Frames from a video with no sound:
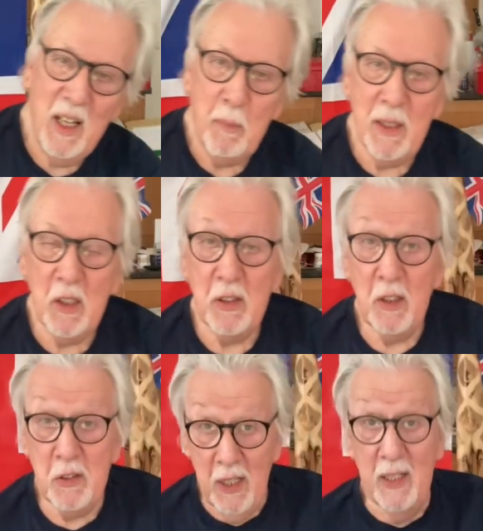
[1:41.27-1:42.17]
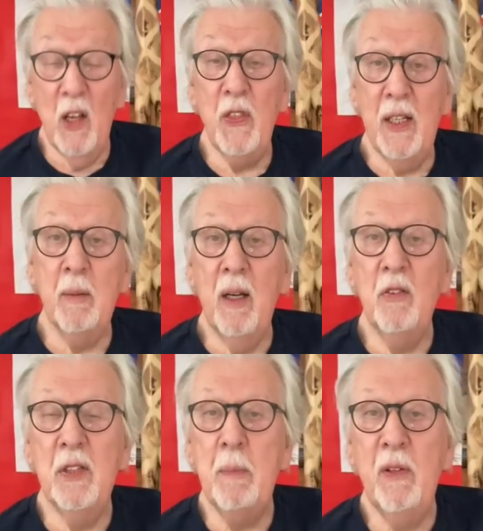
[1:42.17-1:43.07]
Because I think I've
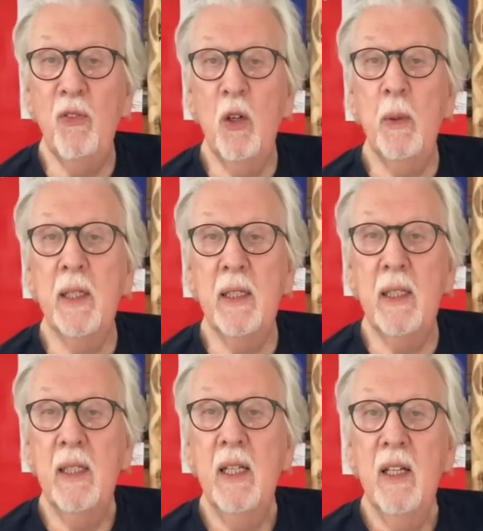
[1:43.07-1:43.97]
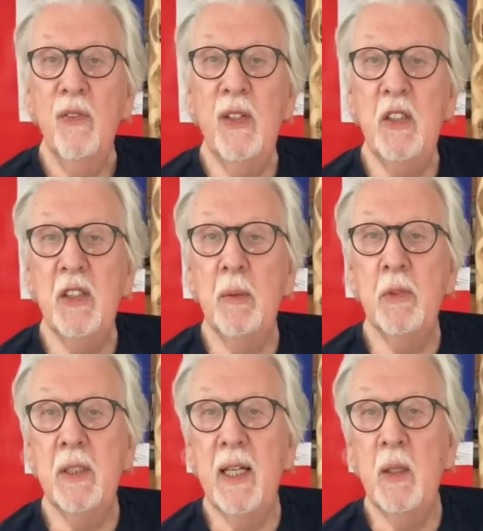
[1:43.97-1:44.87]
said before, we're going to finish up
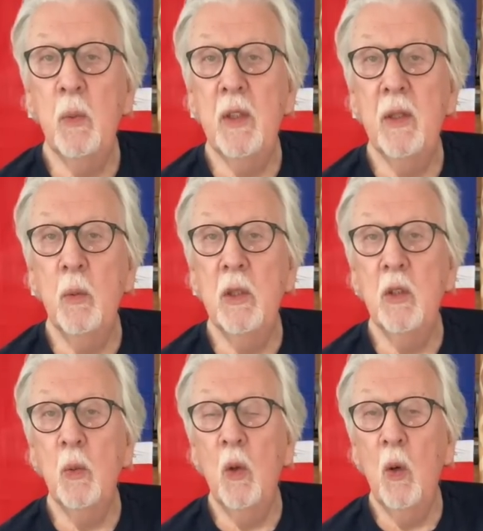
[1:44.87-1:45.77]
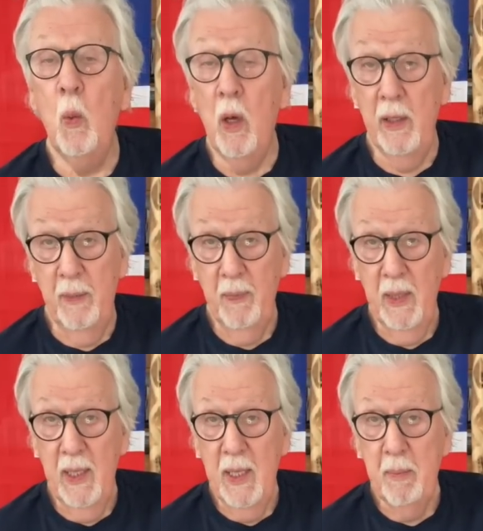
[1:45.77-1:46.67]
today with the World War I
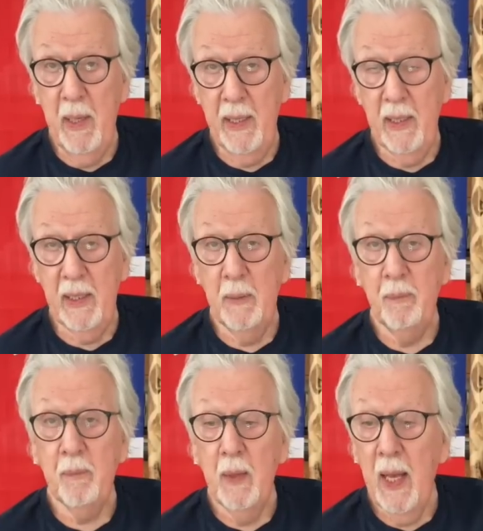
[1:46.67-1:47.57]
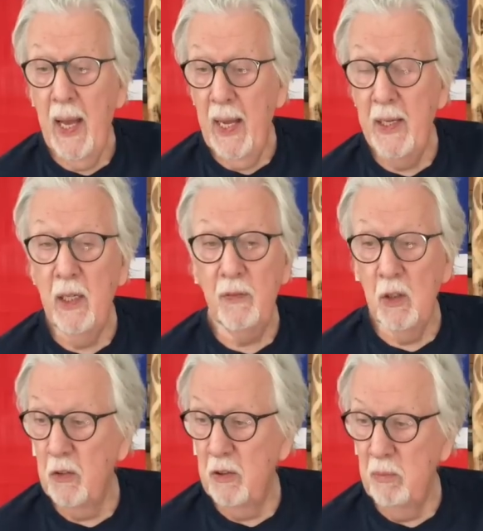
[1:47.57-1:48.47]
medley. And I've
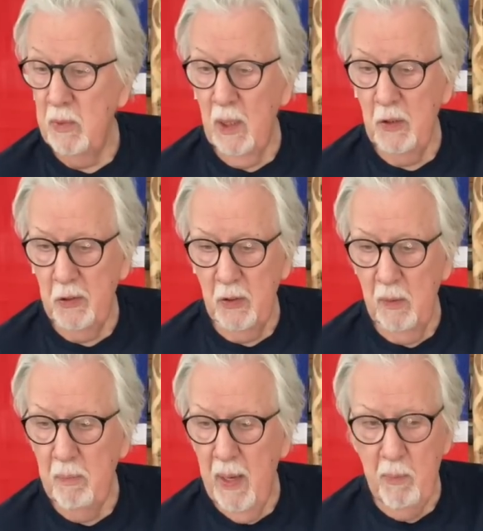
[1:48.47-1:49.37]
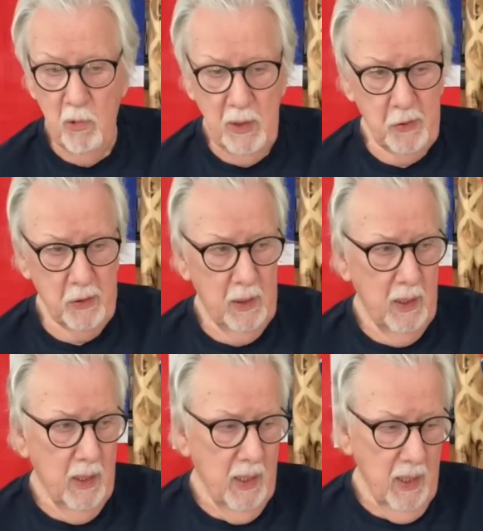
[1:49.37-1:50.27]
got some nice sort of memories
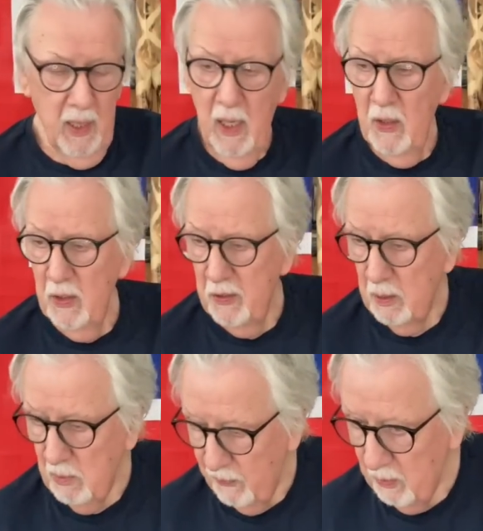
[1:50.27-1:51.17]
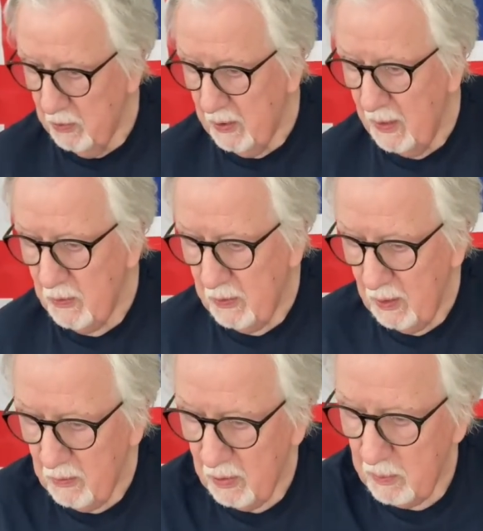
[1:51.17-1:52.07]
that some of you have sent
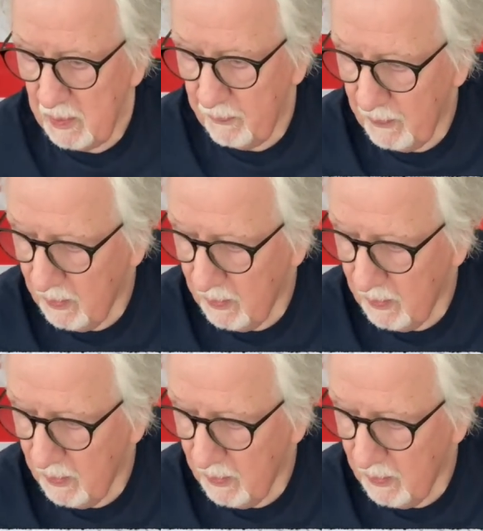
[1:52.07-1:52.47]
in to me